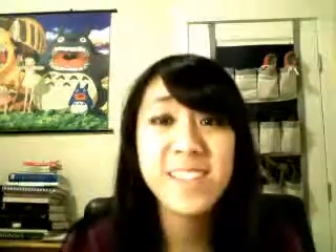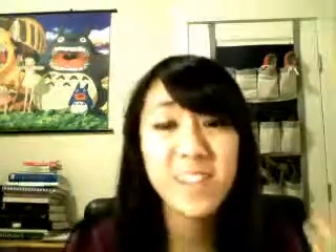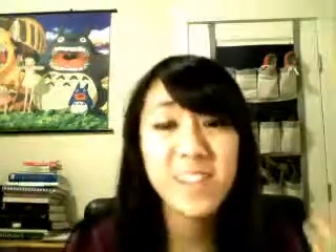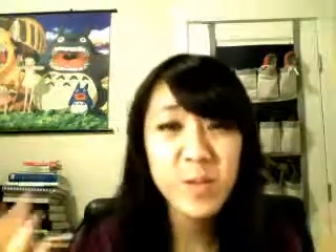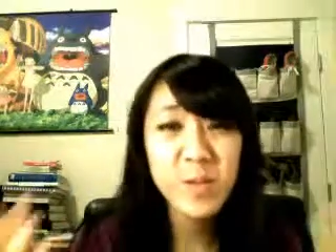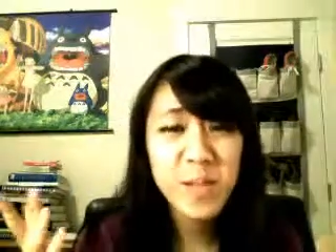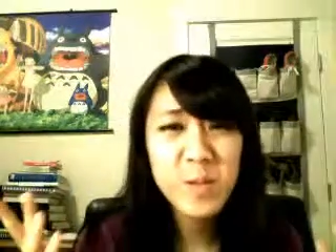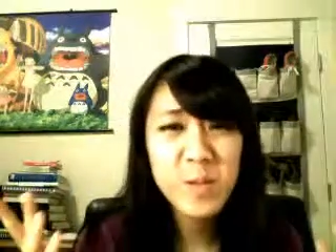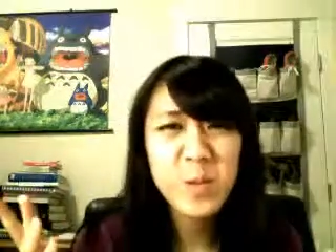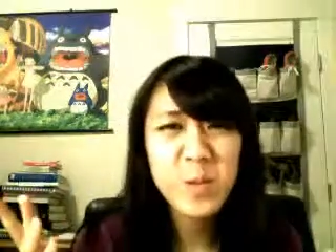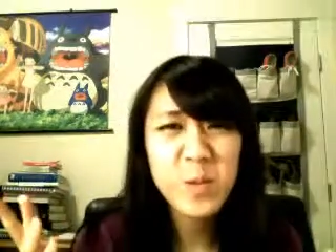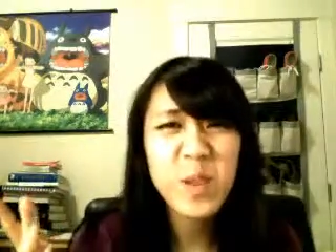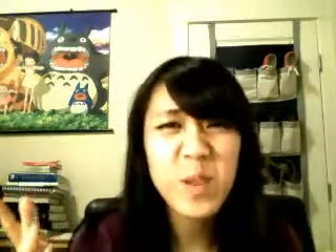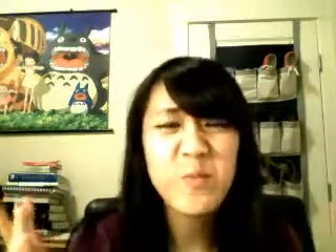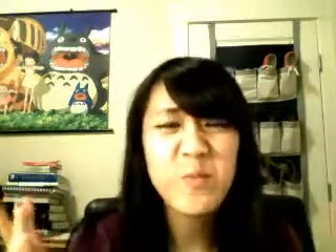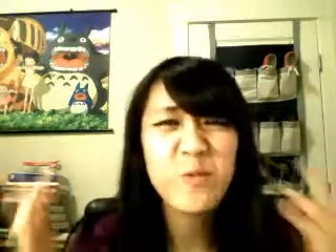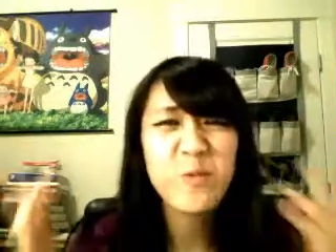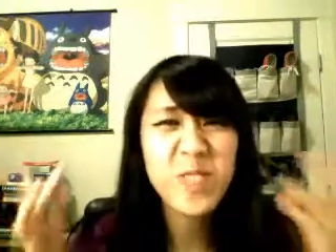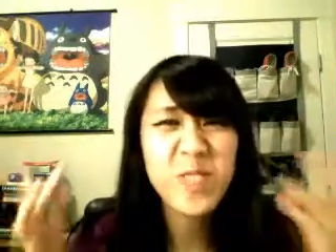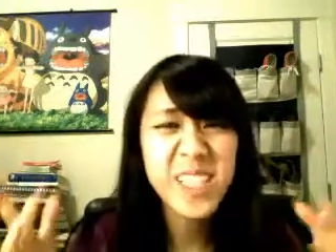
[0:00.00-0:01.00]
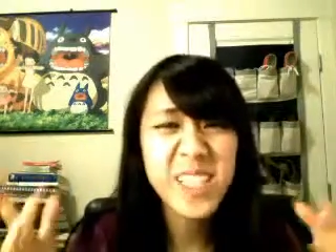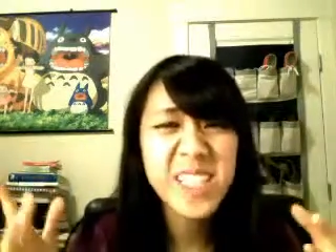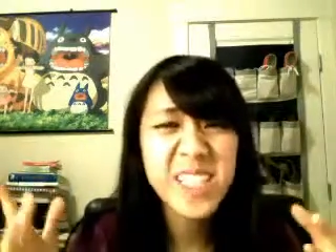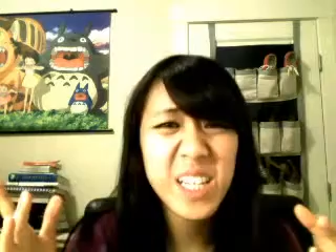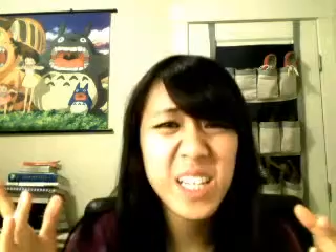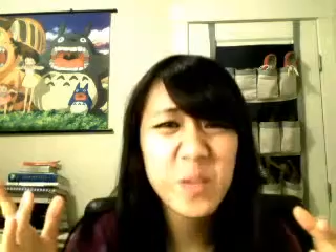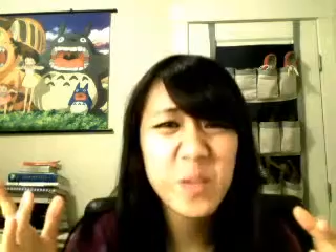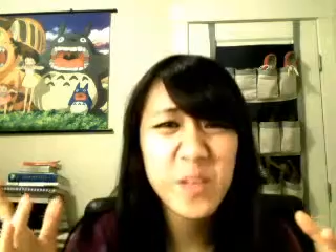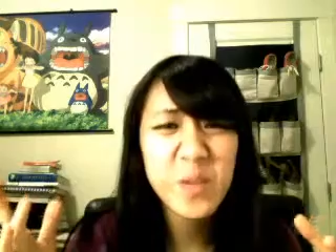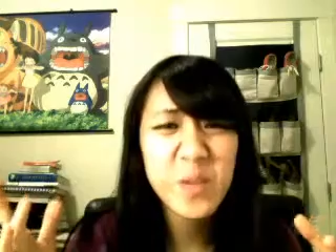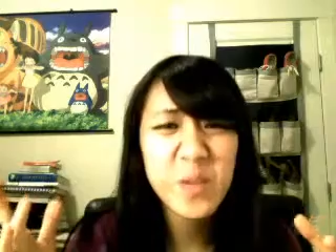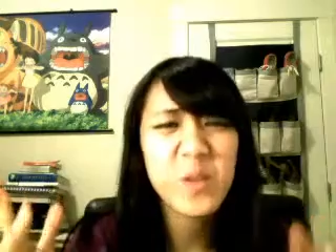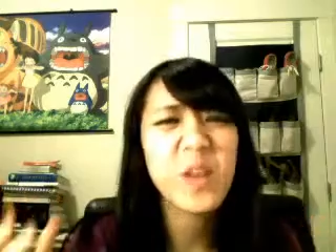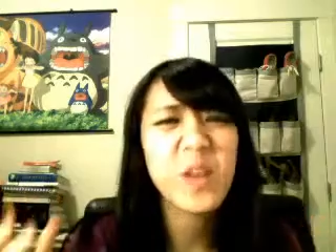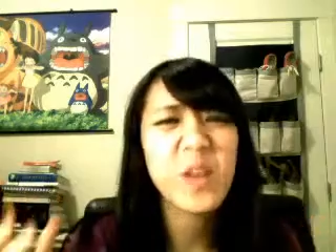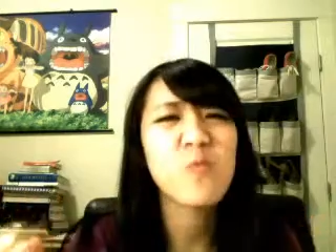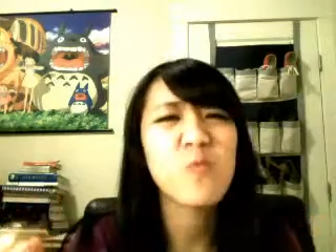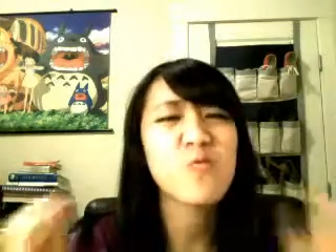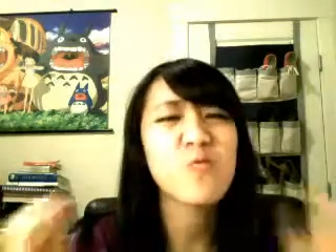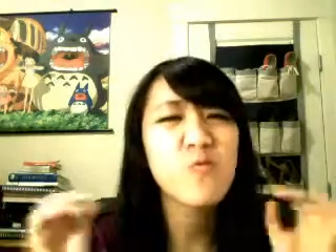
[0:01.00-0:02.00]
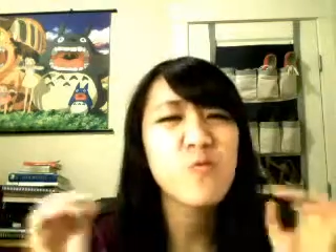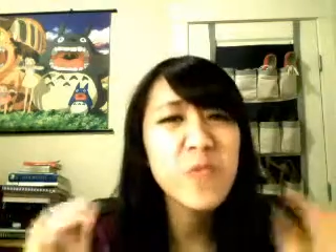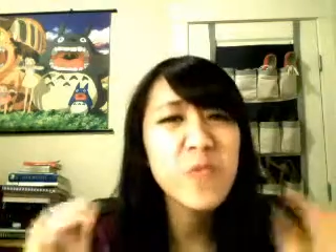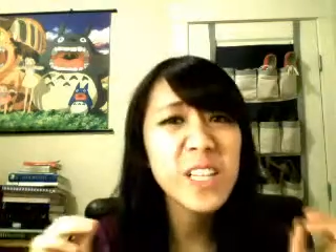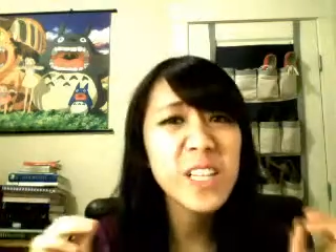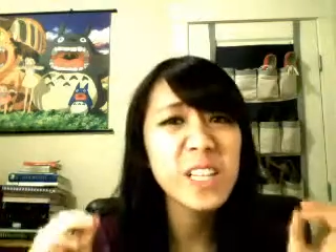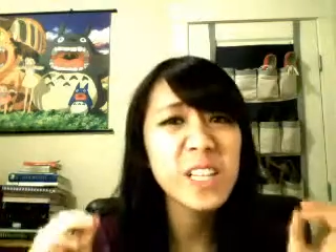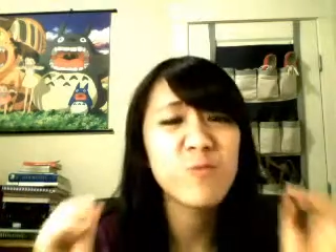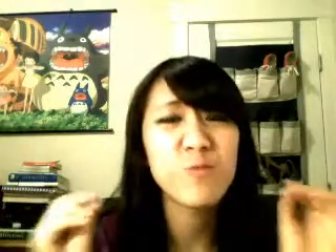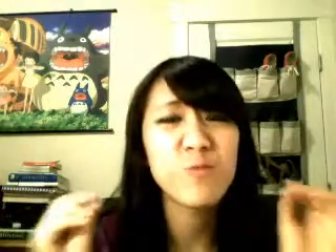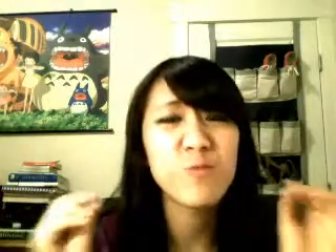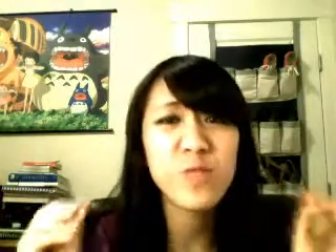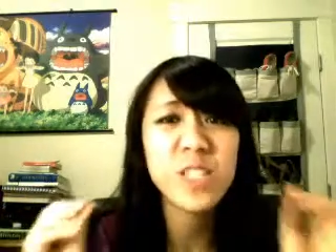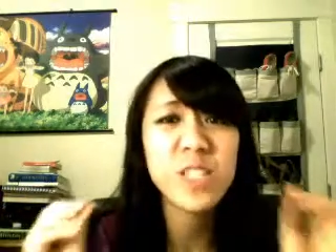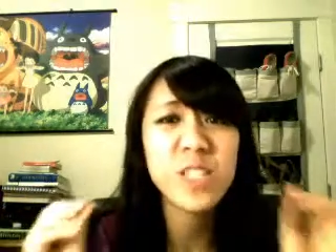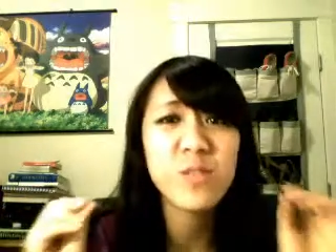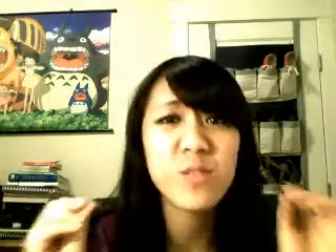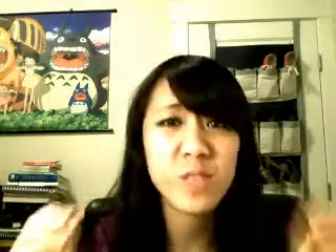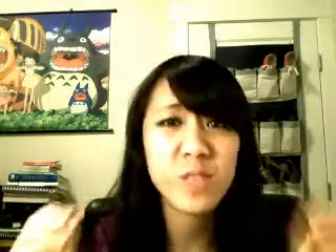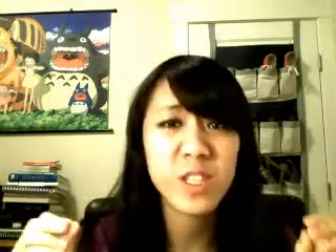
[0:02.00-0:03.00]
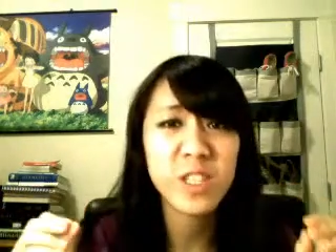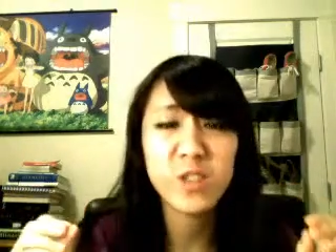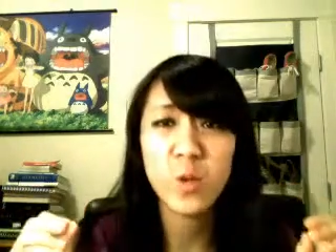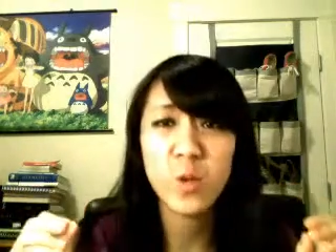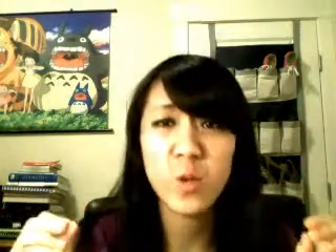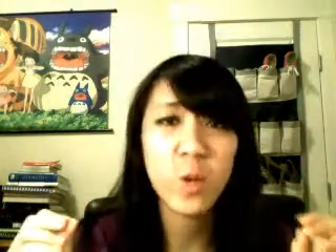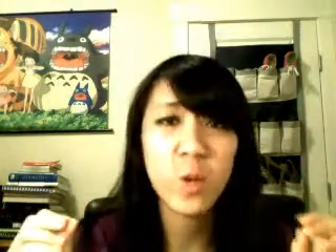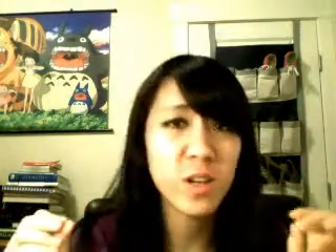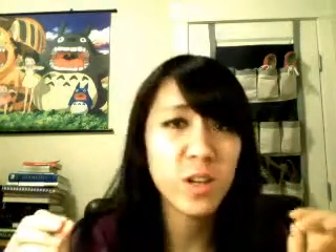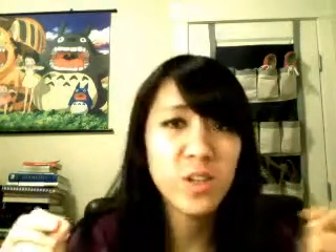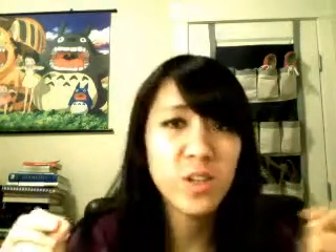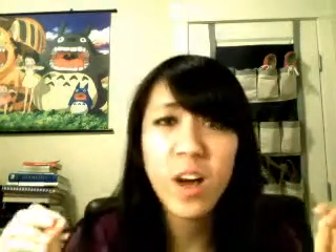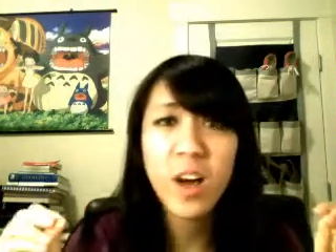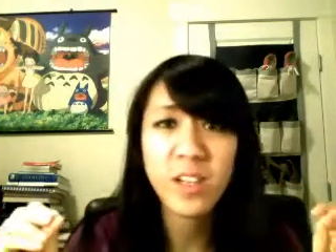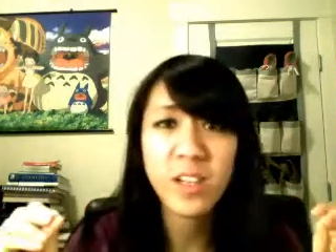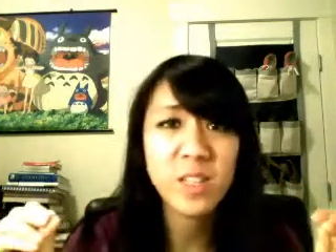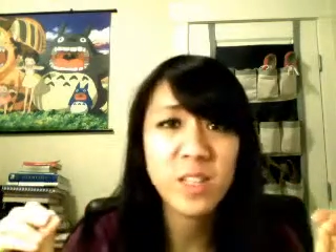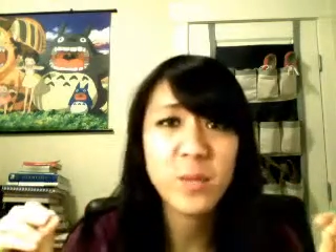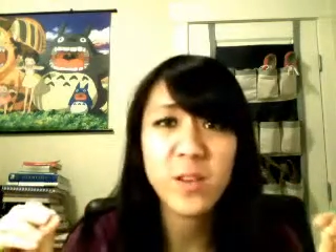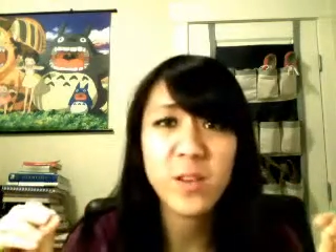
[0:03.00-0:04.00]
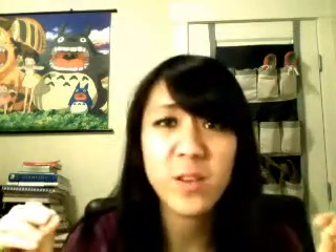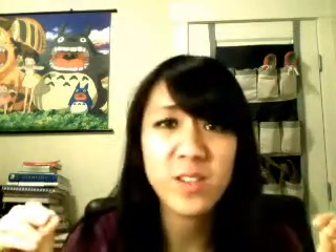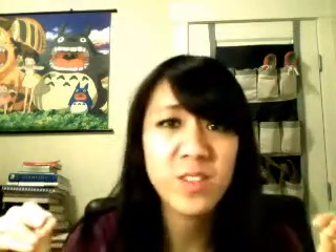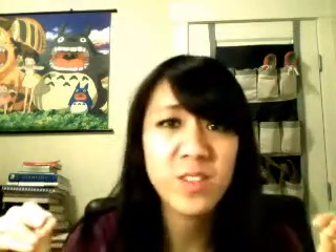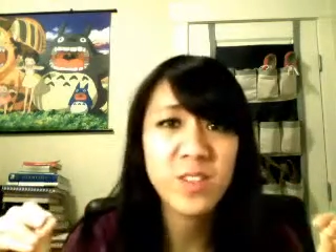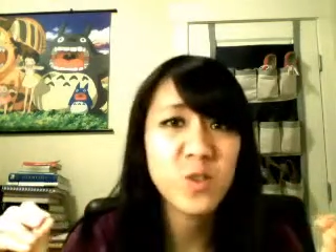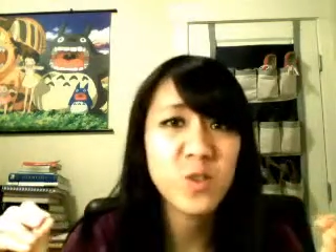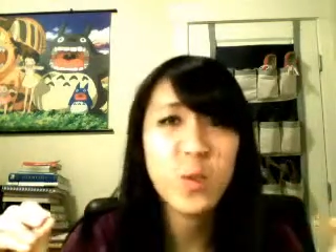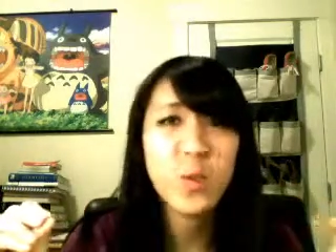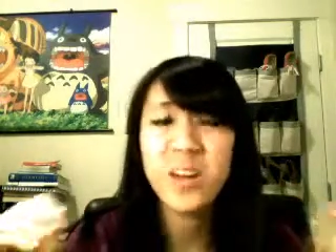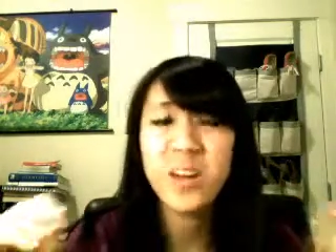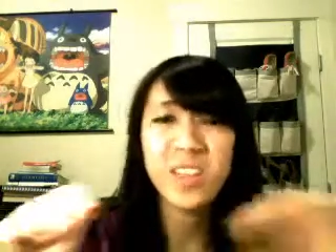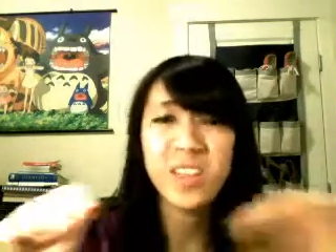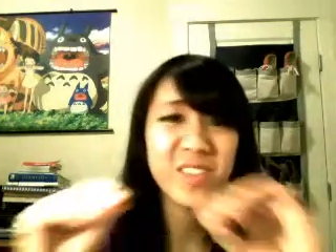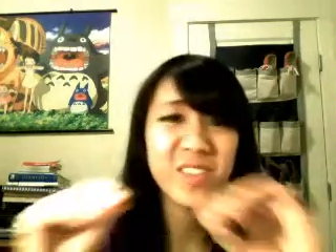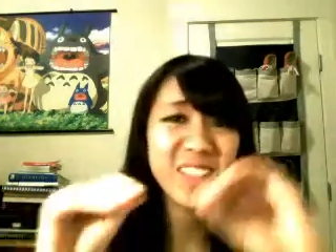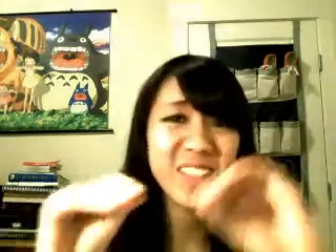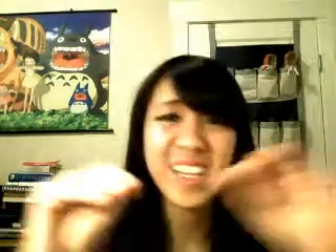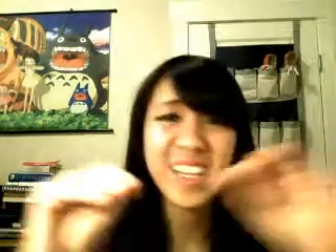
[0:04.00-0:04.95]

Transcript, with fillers: And sometimes when I'm really desperate and I really, really, really don't want to talk to the person, don't want to